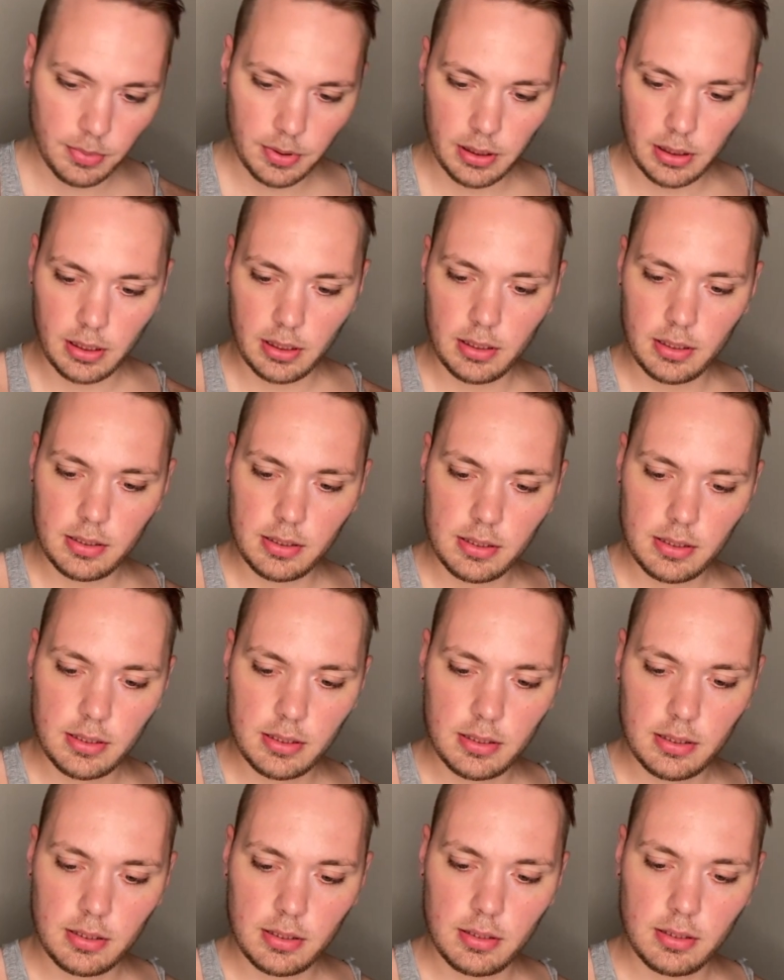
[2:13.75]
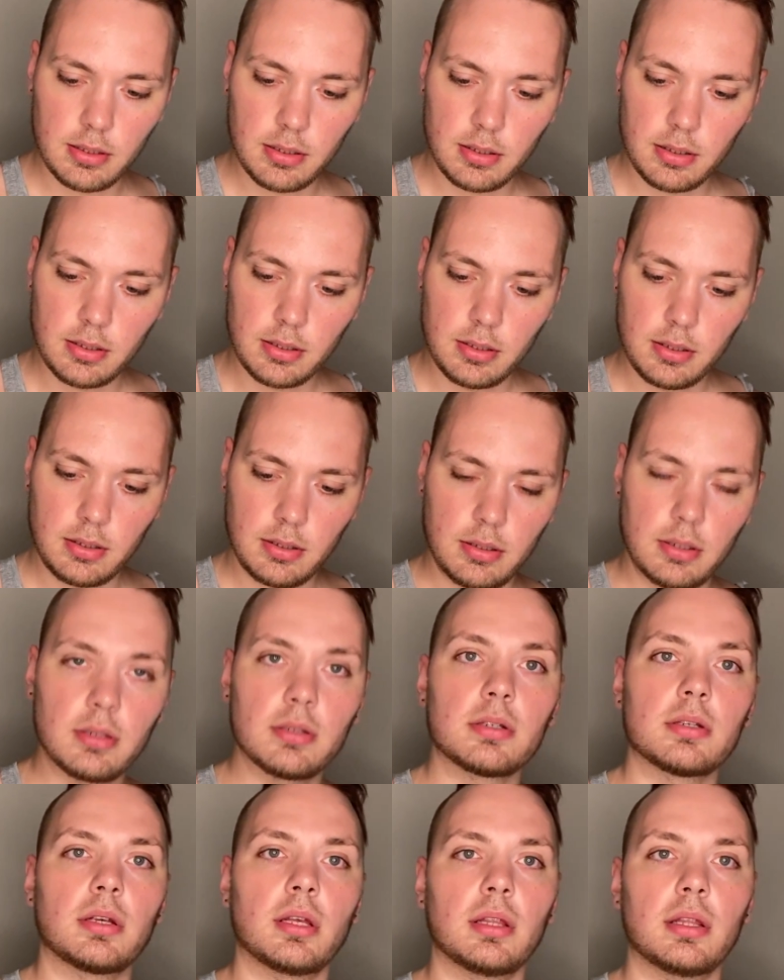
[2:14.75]
I'm gonna get it just
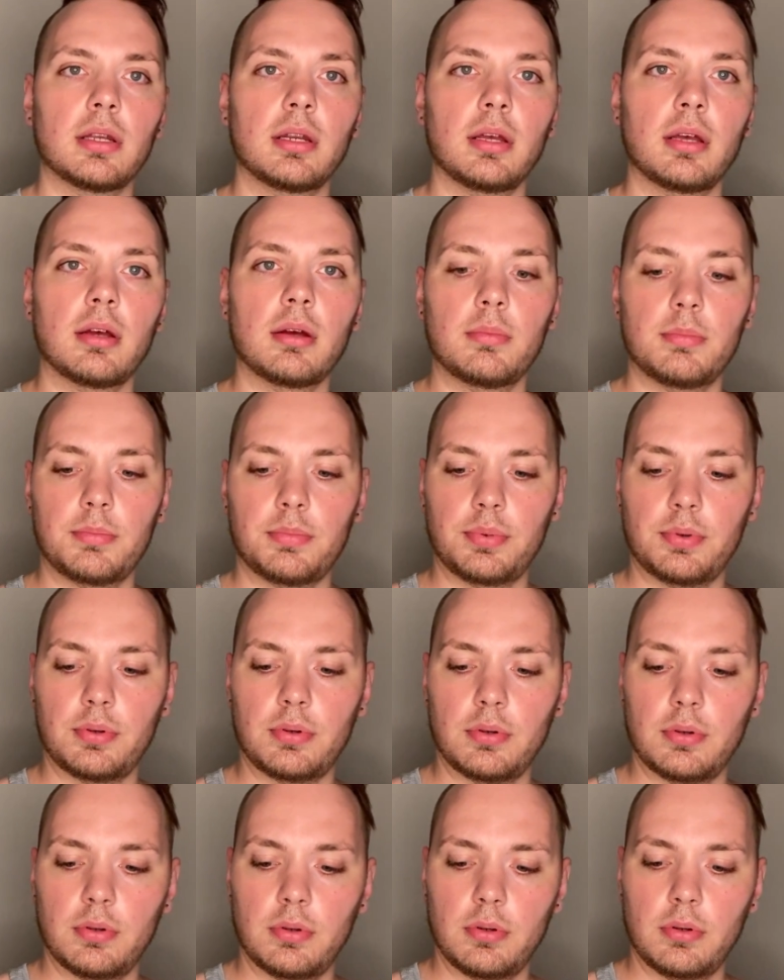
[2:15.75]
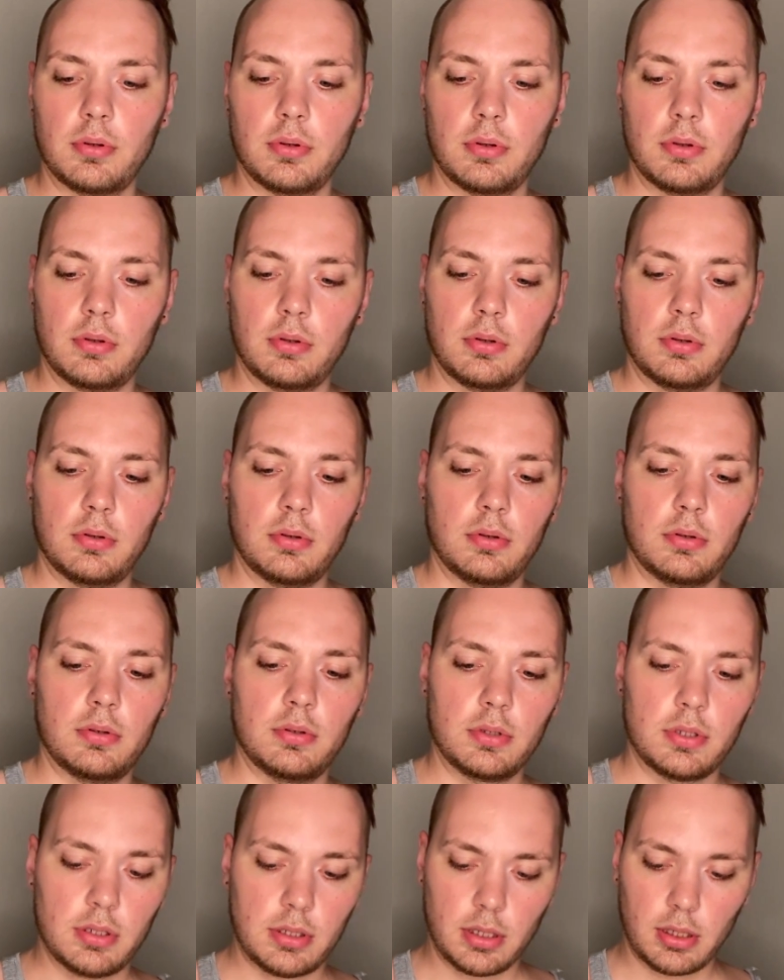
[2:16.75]
slightly damp,
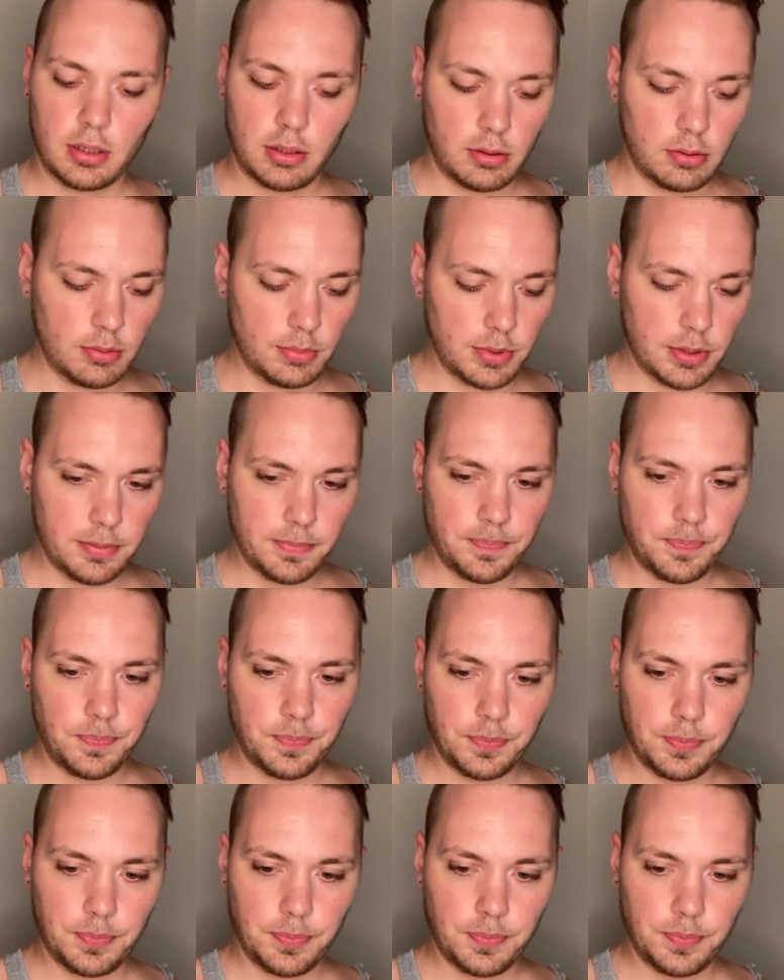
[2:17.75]
just like a little bit.